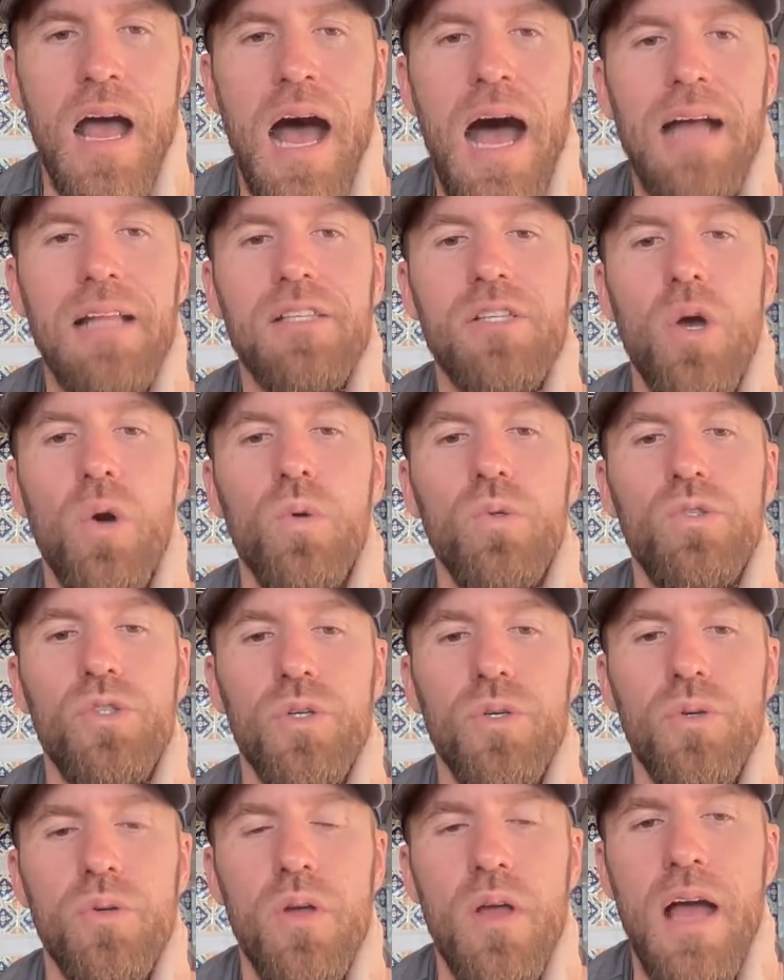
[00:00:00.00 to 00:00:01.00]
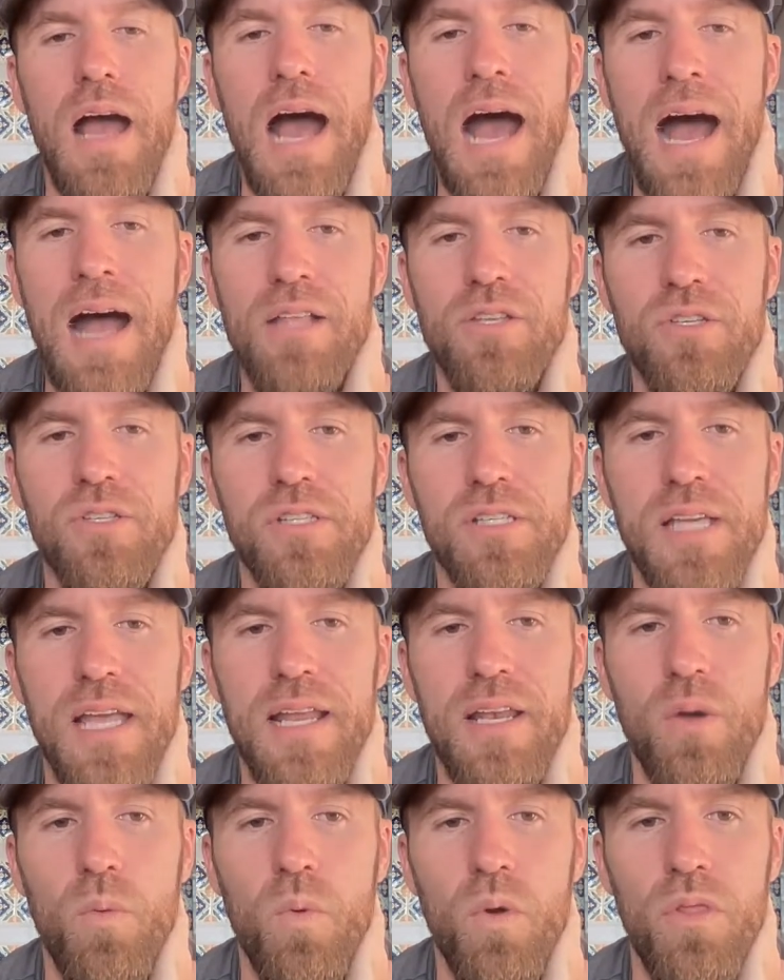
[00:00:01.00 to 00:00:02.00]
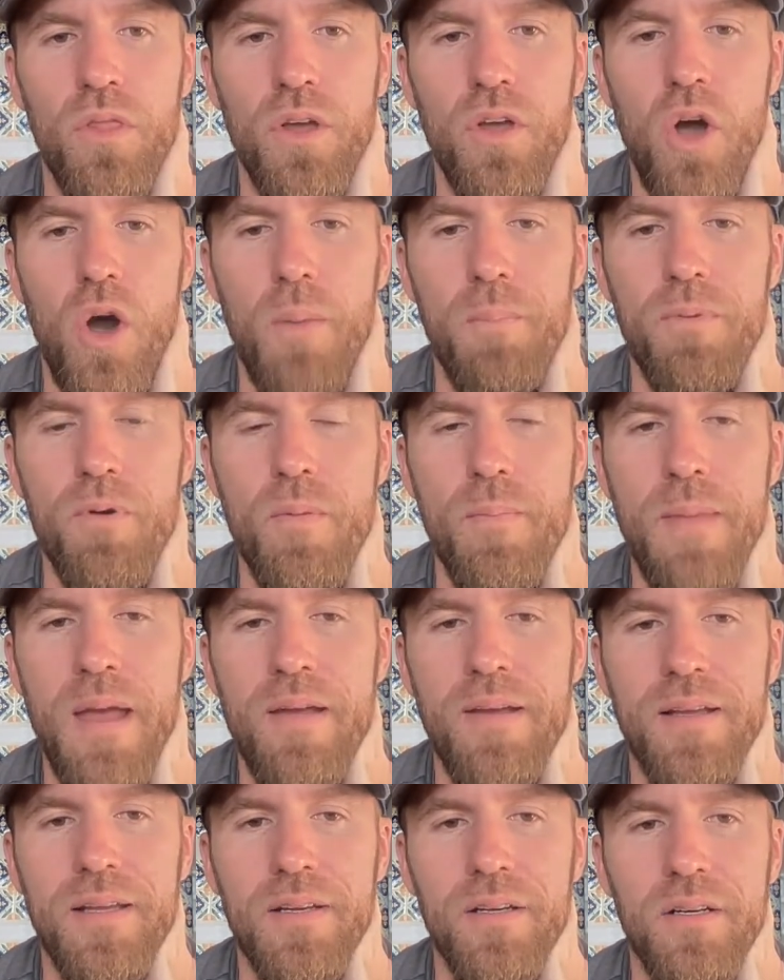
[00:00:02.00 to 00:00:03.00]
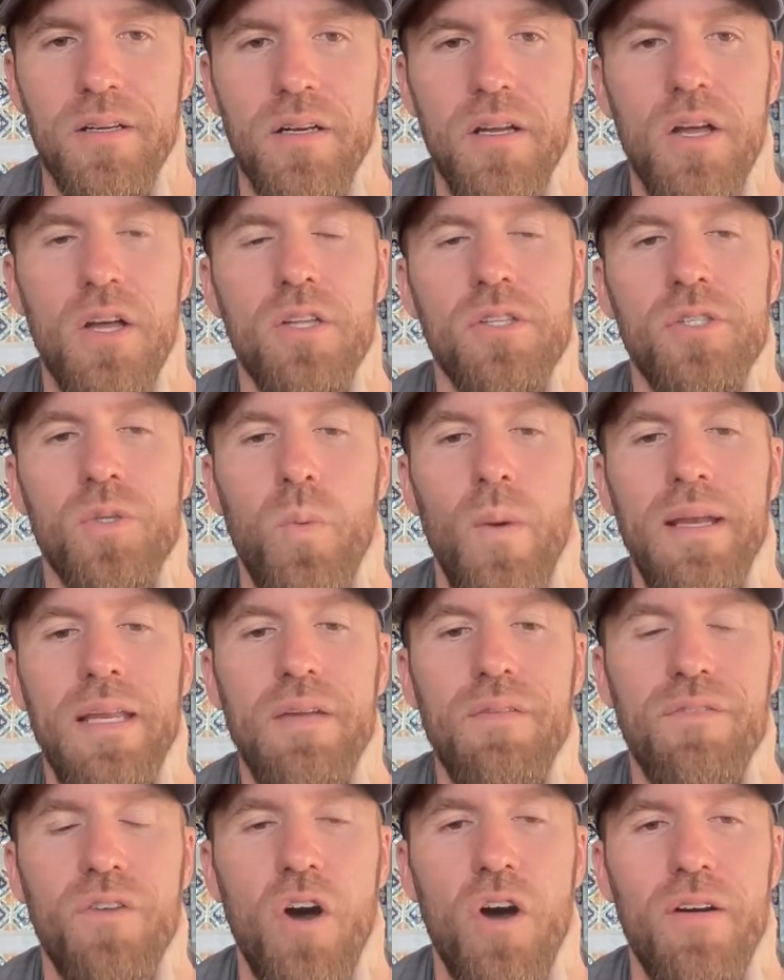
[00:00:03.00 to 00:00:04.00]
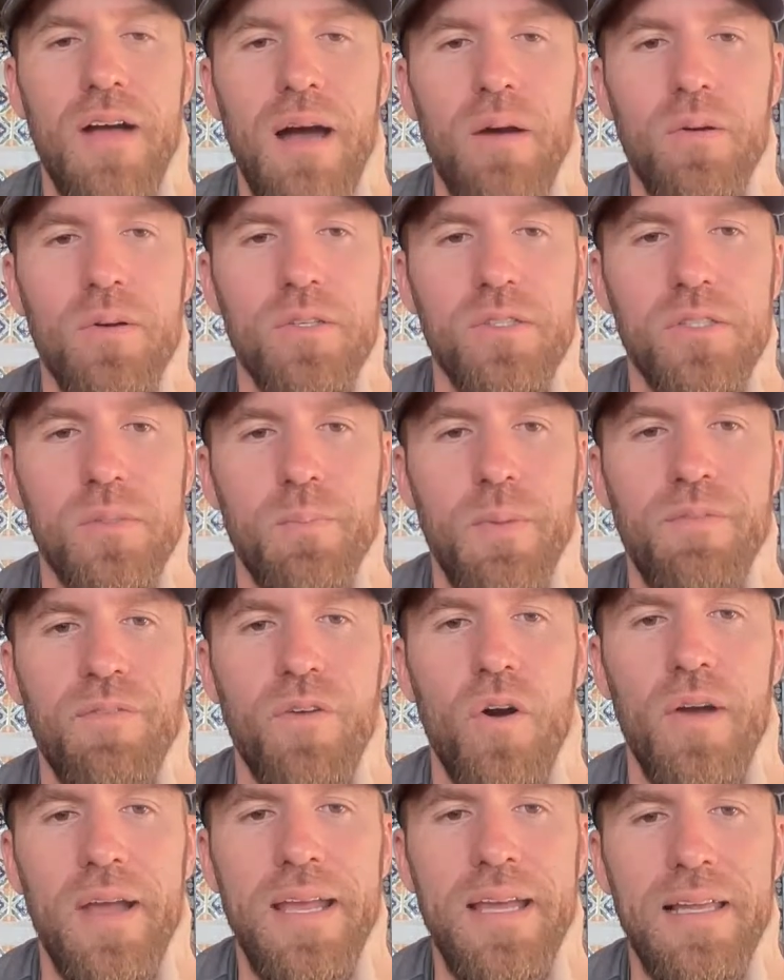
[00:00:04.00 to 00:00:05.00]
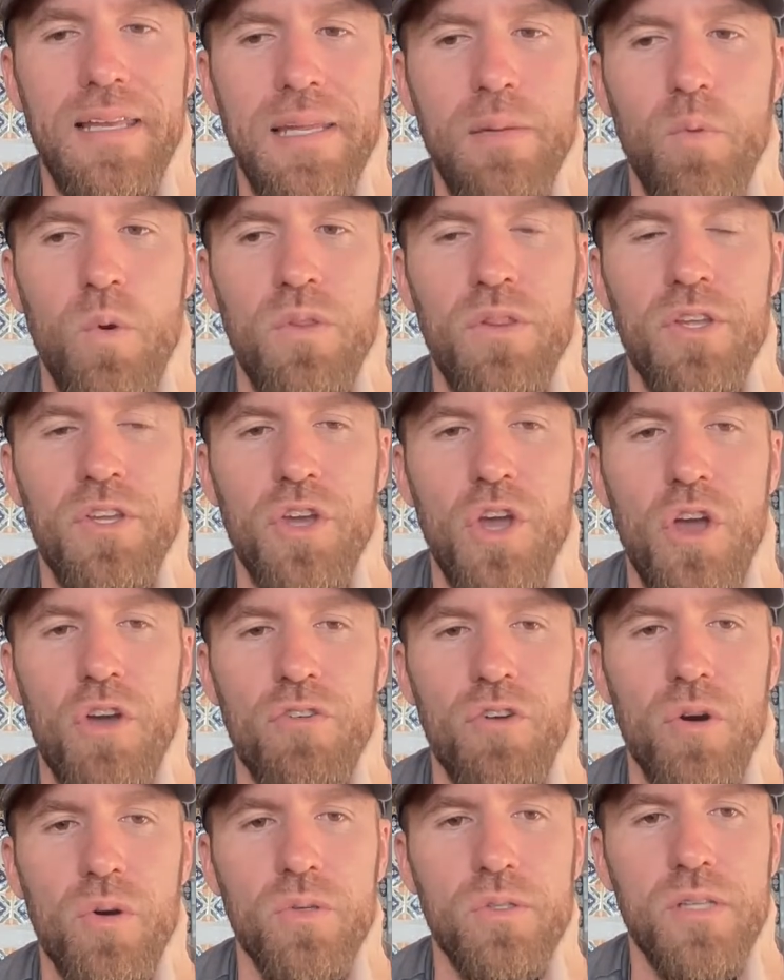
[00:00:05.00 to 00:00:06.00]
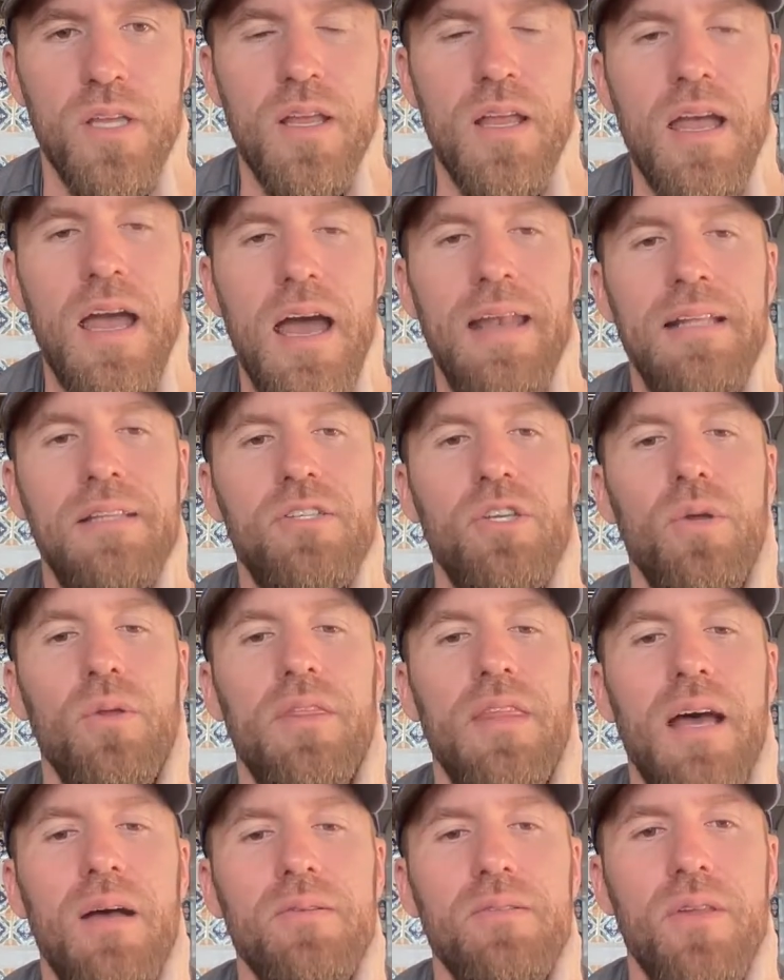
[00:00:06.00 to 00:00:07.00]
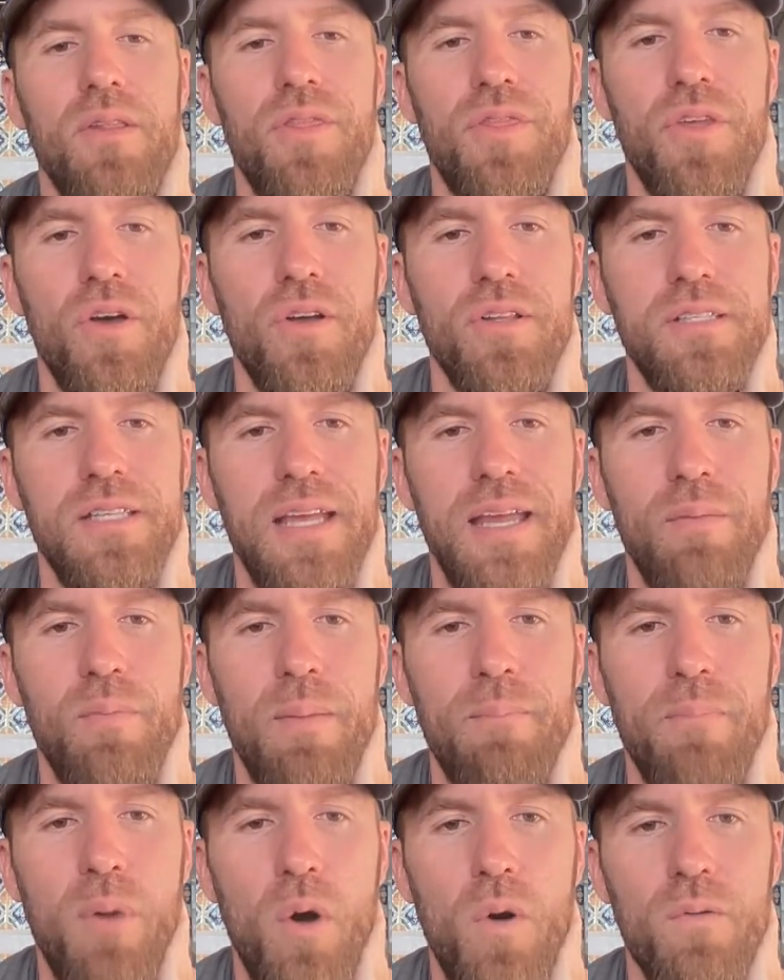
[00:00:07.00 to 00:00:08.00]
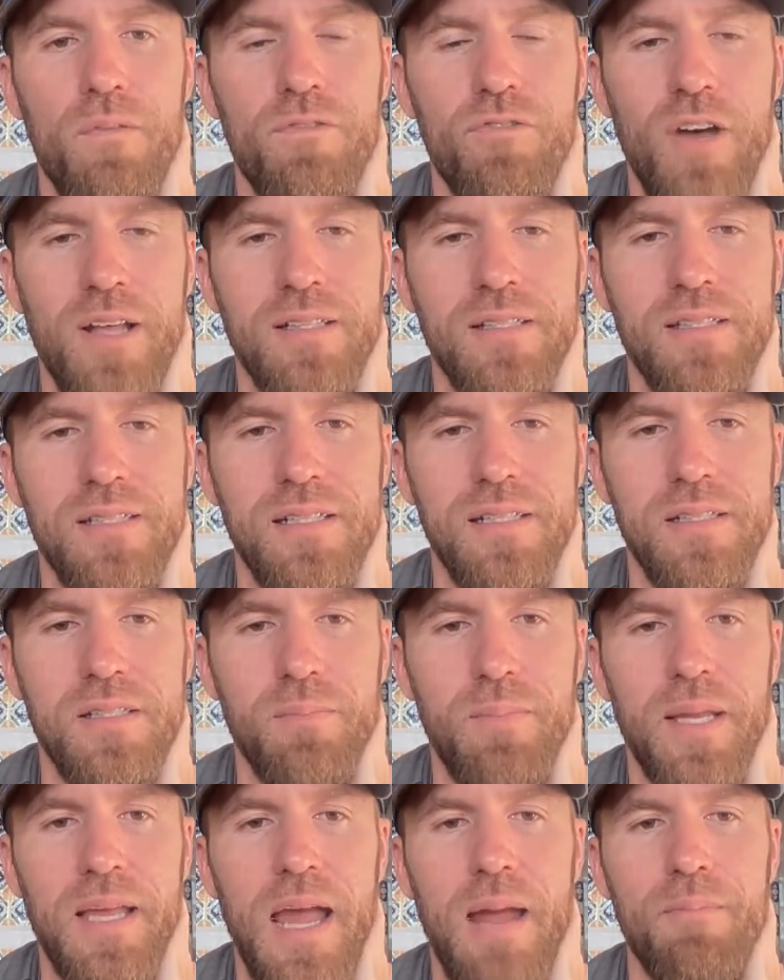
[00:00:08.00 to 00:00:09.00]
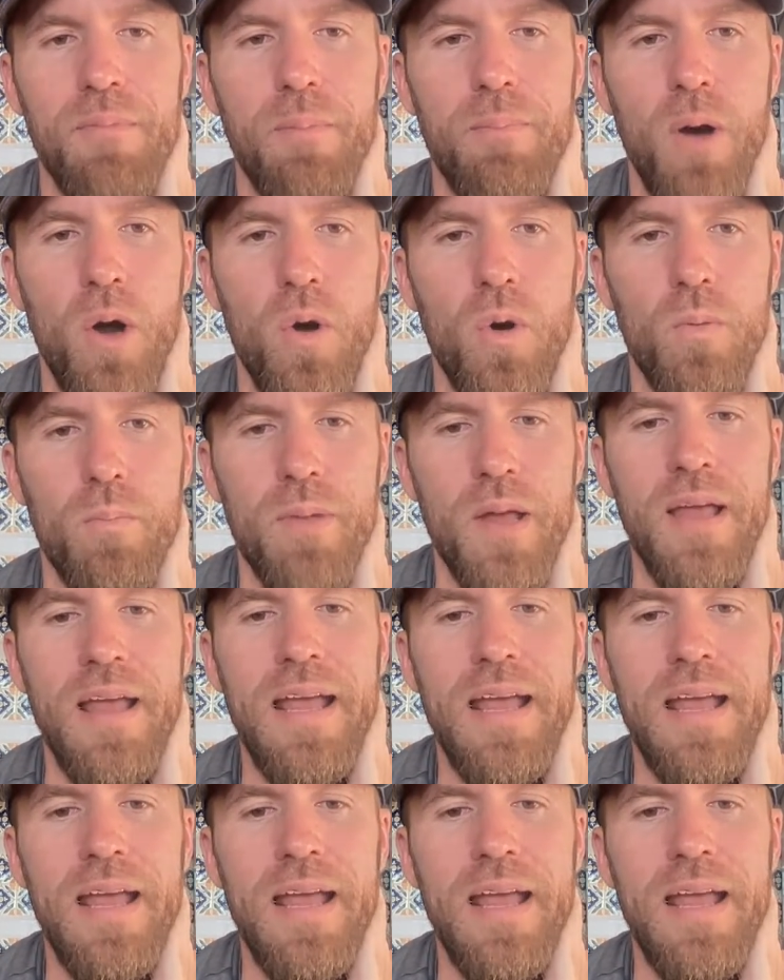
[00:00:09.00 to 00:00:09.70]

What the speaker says: I told you Argentina won the Copa America 24 hours before Italy won the Euros. And in 2013, when Pope Francis became the Pope,